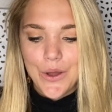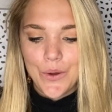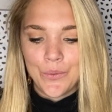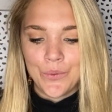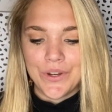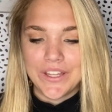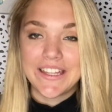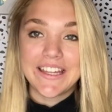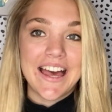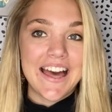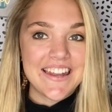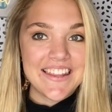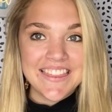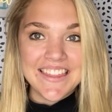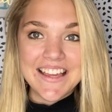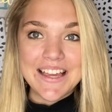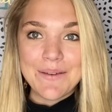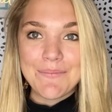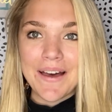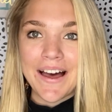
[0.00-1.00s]
really had to
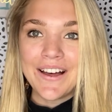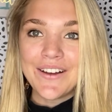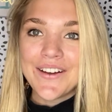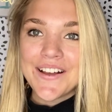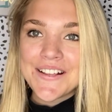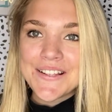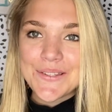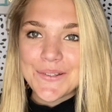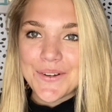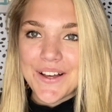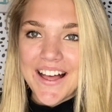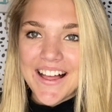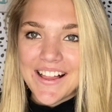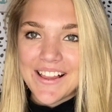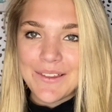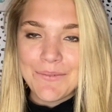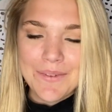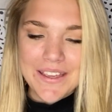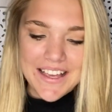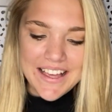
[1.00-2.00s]
think about as
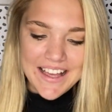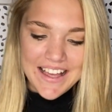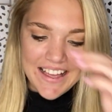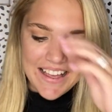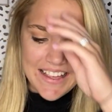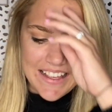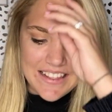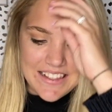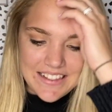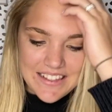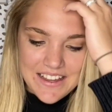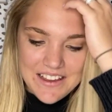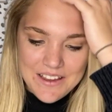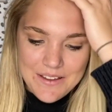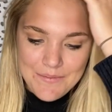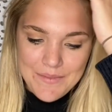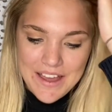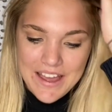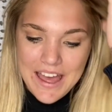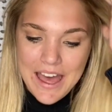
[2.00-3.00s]
well, because
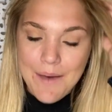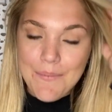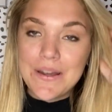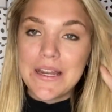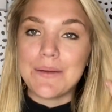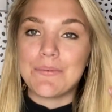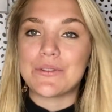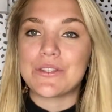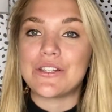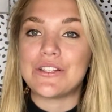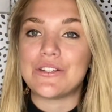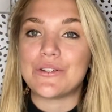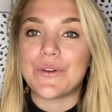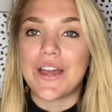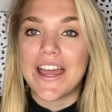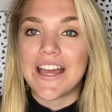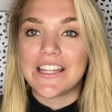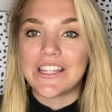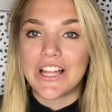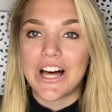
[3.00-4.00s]
I have been able to do
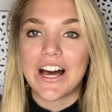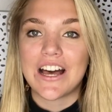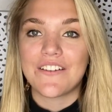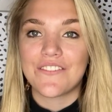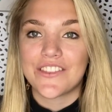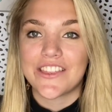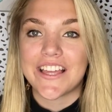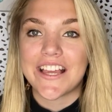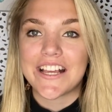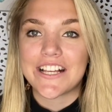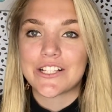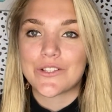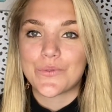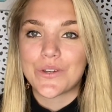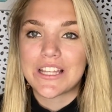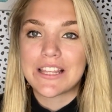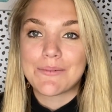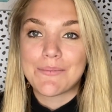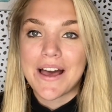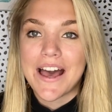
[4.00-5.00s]
a lot of things
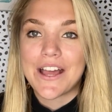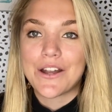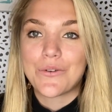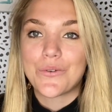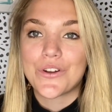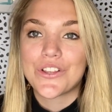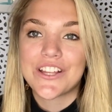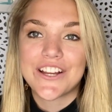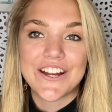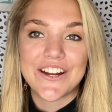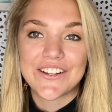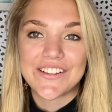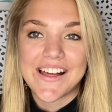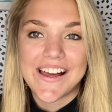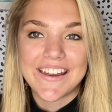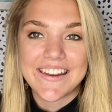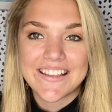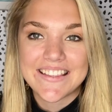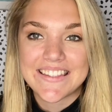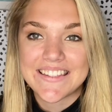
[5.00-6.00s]
with my North
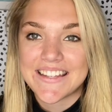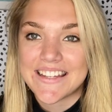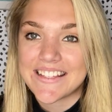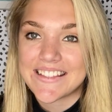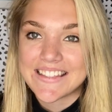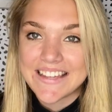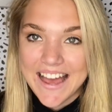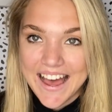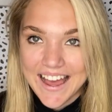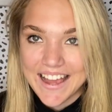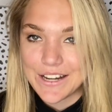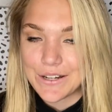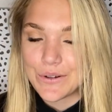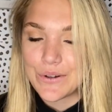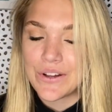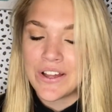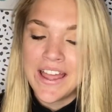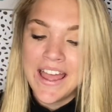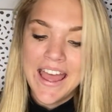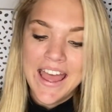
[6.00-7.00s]
Carolina teen
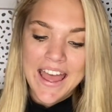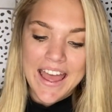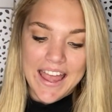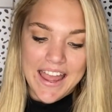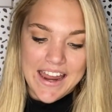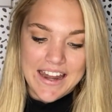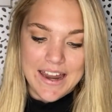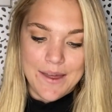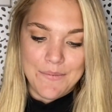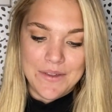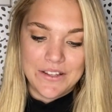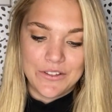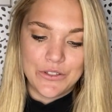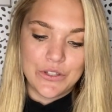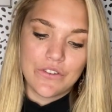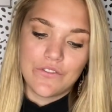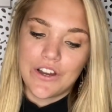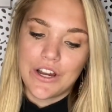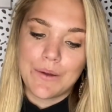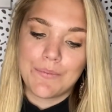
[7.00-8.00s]
title, and I've been
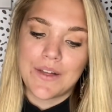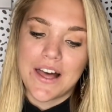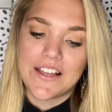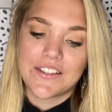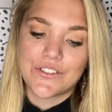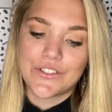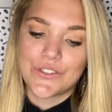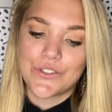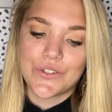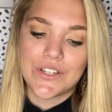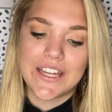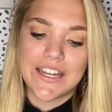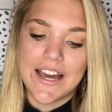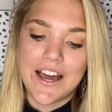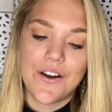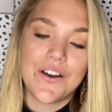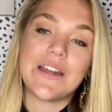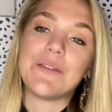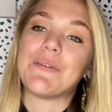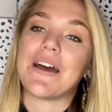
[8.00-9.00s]
so very blessed to get
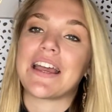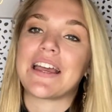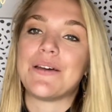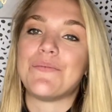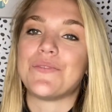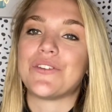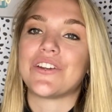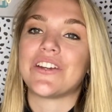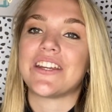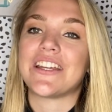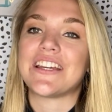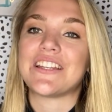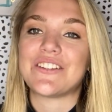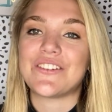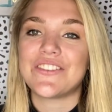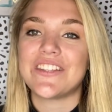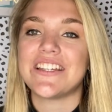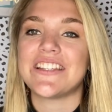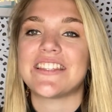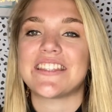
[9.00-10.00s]
out in my community and
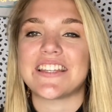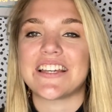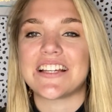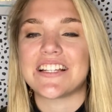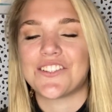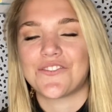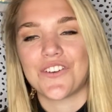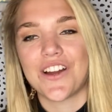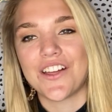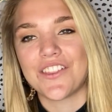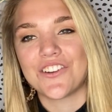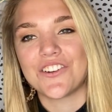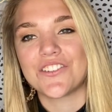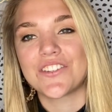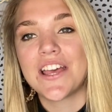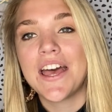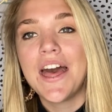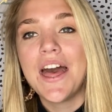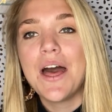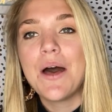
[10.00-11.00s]
do these things for
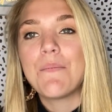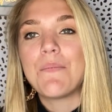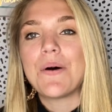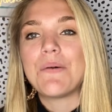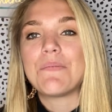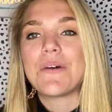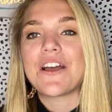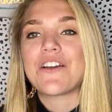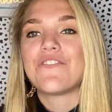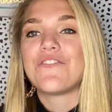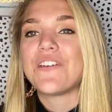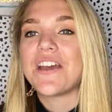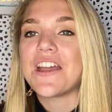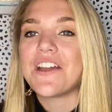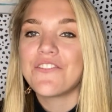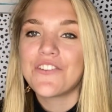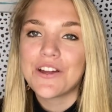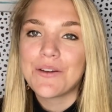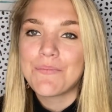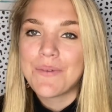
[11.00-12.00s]
others. But my
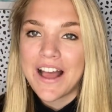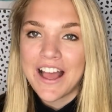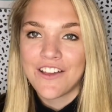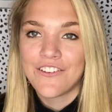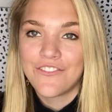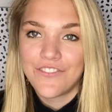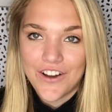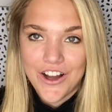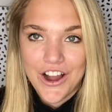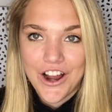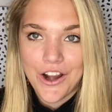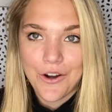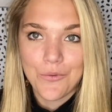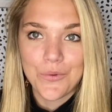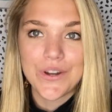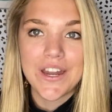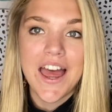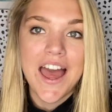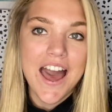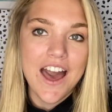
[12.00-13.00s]
favorite by far
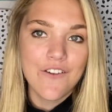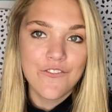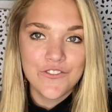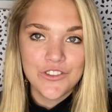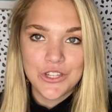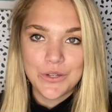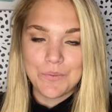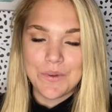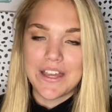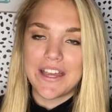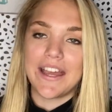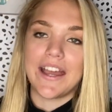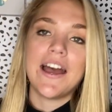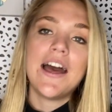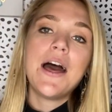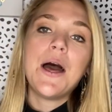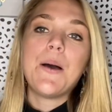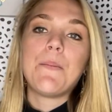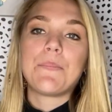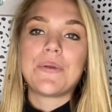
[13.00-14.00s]
would have to be
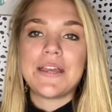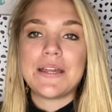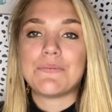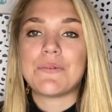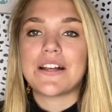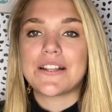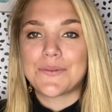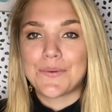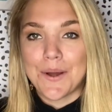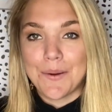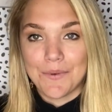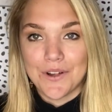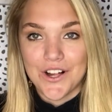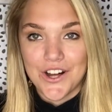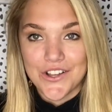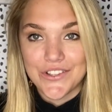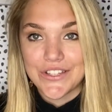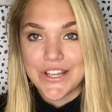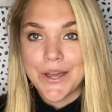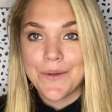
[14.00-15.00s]
Piedmont's Prom
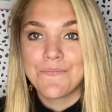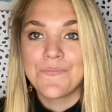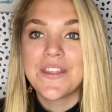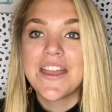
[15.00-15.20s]
Closet.